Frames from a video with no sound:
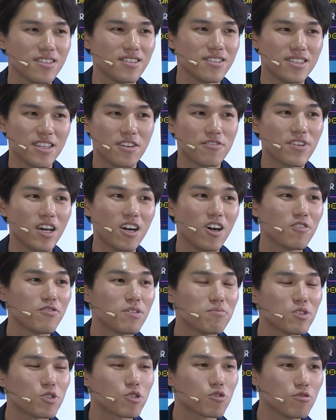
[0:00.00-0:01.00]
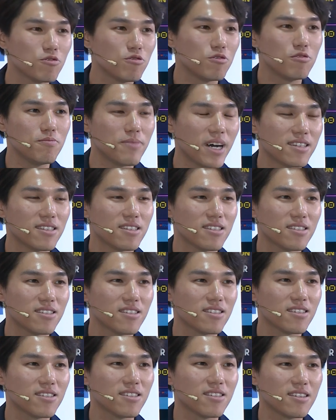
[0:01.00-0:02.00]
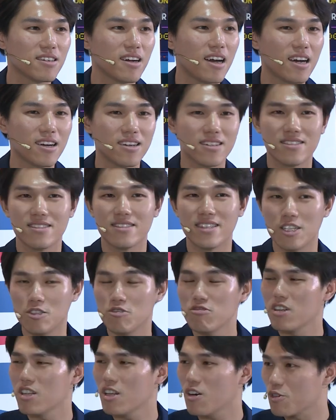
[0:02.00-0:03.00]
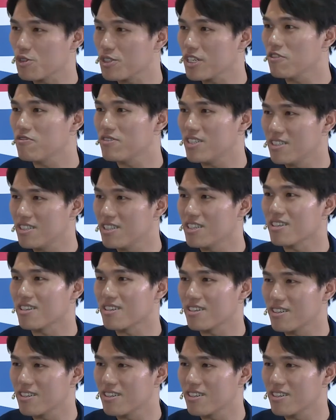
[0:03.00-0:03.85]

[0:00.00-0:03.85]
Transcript: they fell from the school, but they do a lot of self-learning.